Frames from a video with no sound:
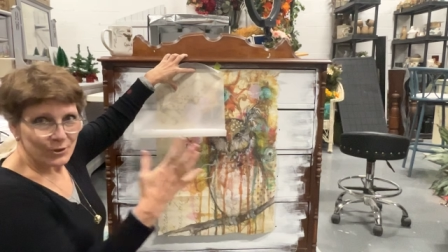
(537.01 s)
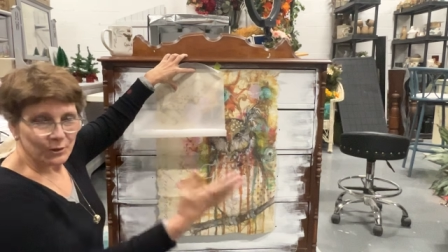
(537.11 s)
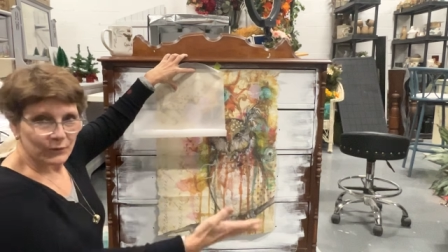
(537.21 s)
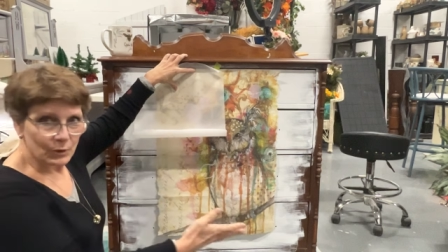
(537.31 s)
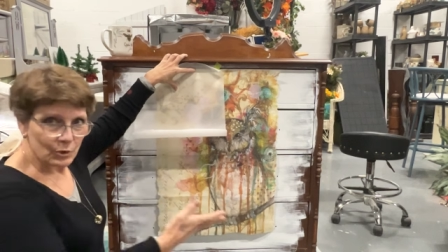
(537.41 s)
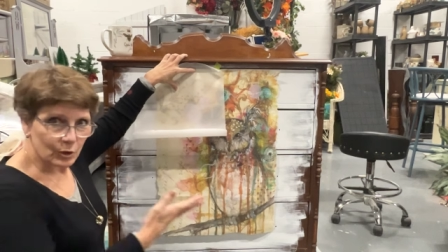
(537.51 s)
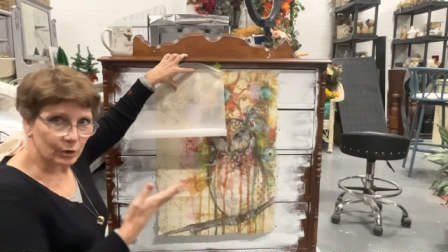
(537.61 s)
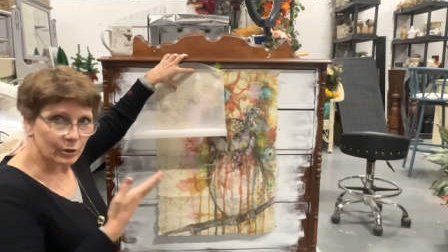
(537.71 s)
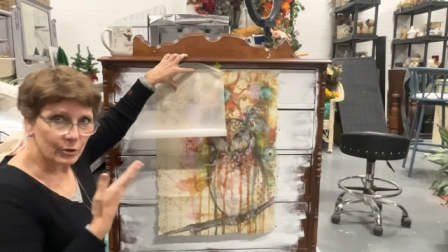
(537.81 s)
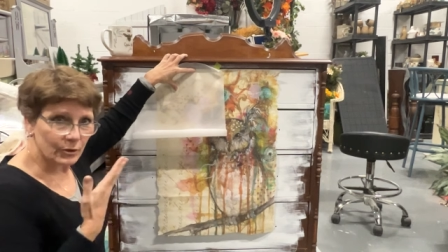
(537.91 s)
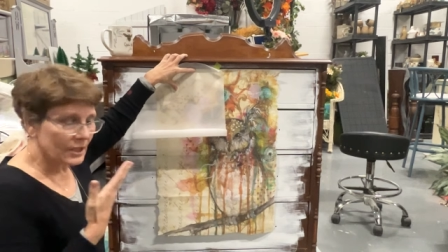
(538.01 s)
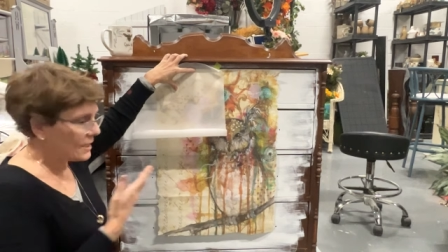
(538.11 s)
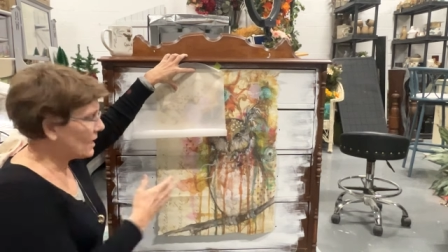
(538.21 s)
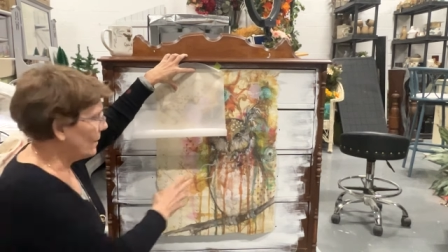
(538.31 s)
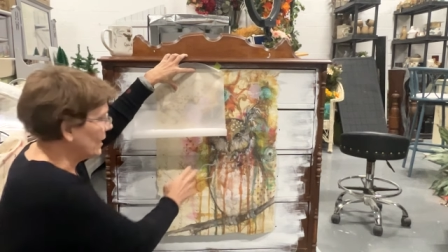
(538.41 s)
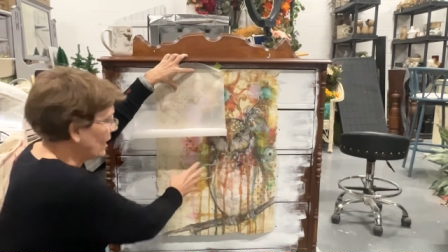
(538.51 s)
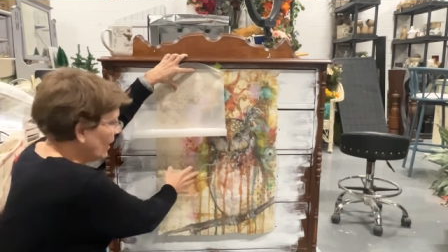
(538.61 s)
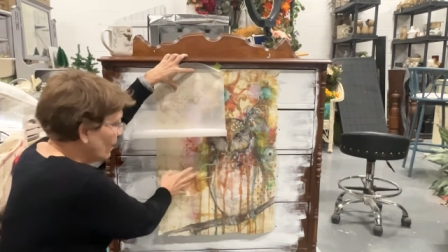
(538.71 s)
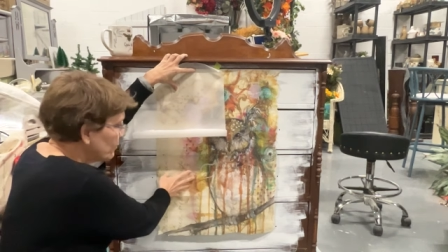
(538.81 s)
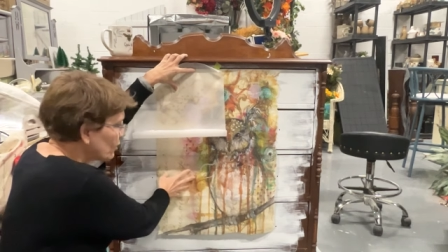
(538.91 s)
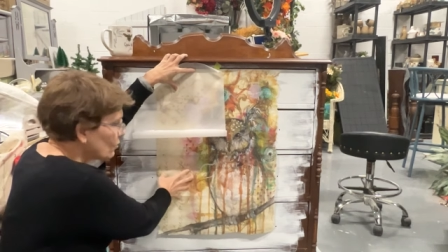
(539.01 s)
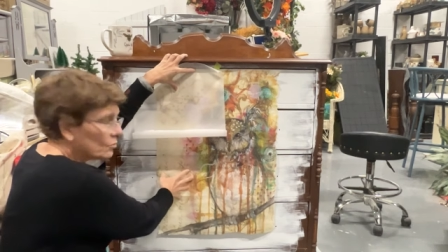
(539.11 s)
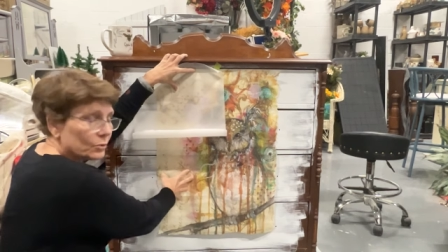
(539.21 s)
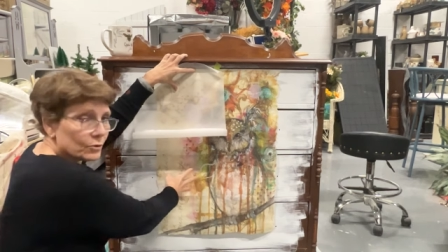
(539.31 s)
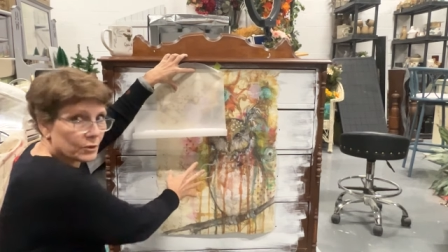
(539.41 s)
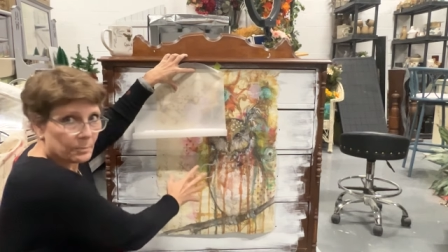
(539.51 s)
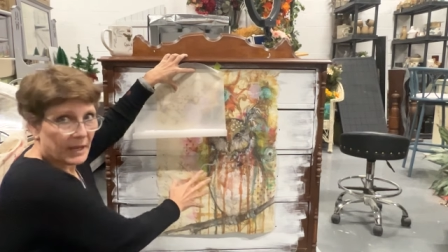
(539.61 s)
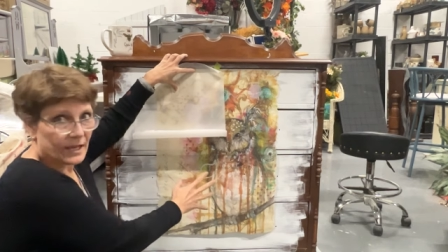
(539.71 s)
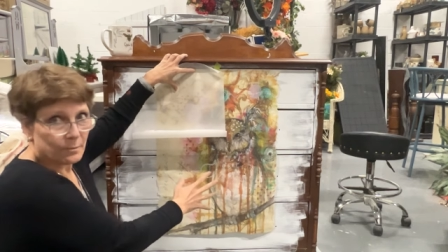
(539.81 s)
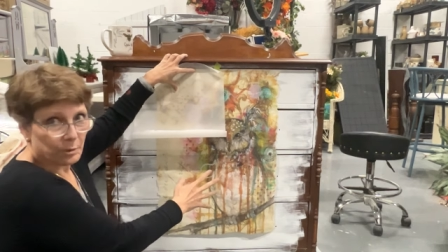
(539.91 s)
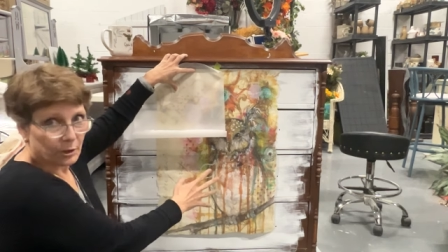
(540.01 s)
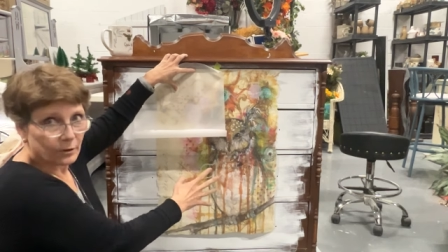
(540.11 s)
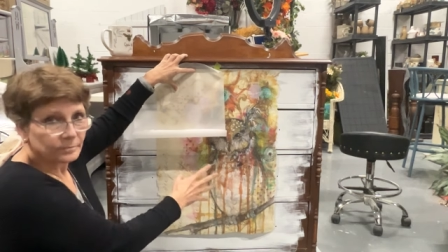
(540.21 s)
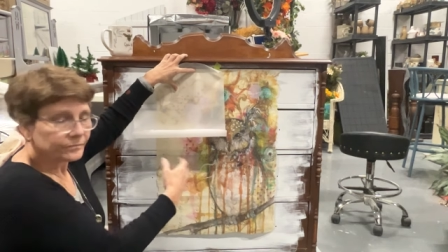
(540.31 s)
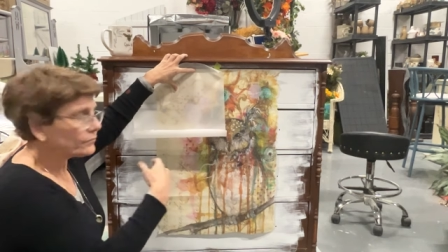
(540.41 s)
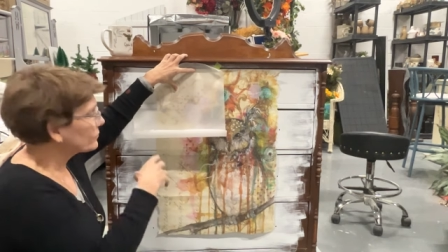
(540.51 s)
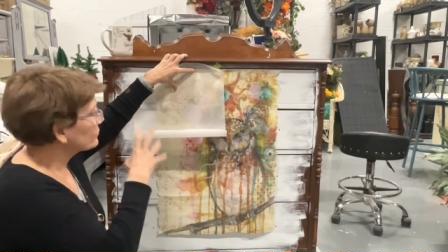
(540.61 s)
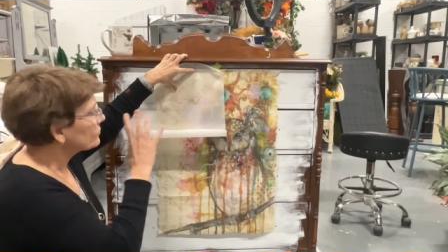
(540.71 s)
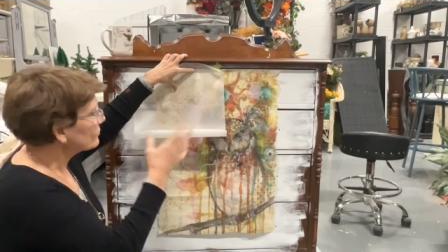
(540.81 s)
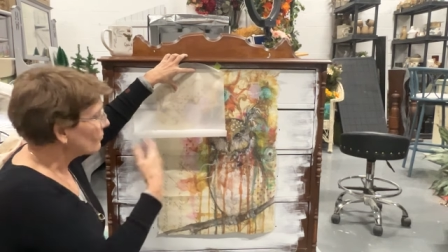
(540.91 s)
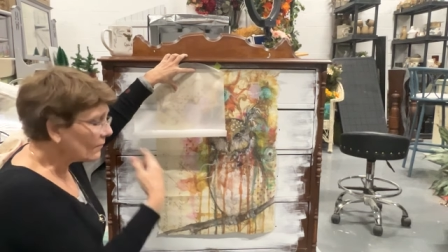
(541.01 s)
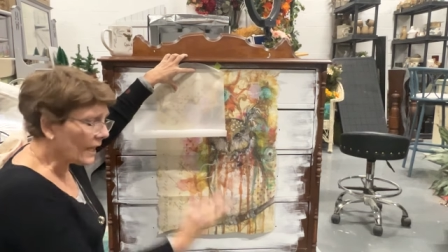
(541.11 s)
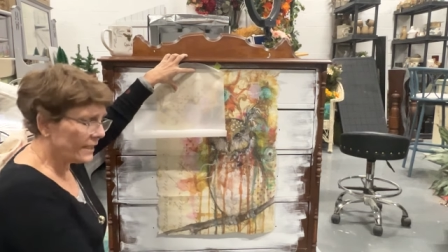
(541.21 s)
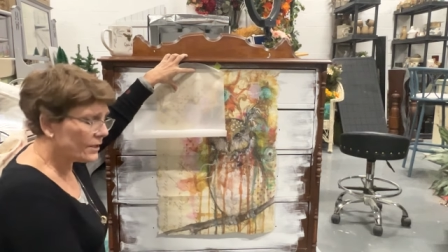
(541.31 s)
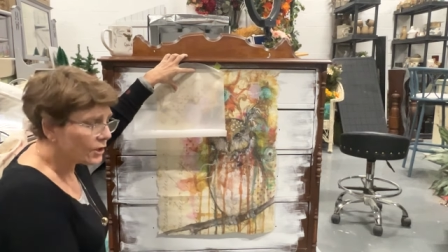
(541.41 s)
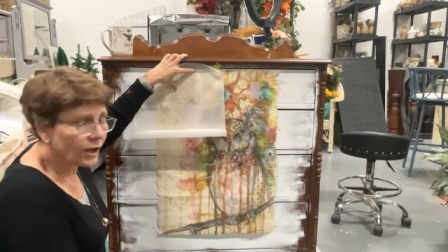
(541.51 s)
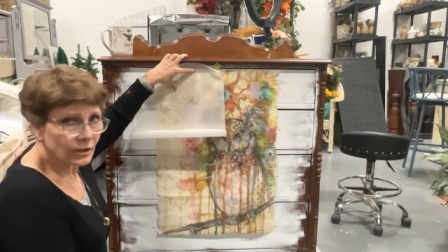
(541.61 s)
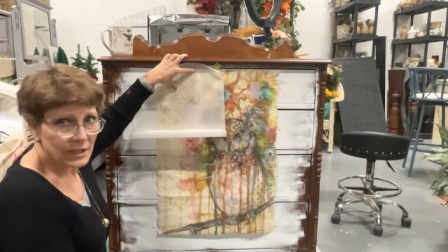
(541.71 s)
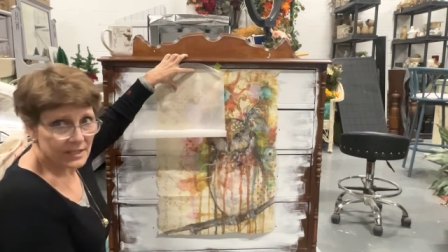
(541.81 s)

So if there's glue that's coming up through the paper, it's not going to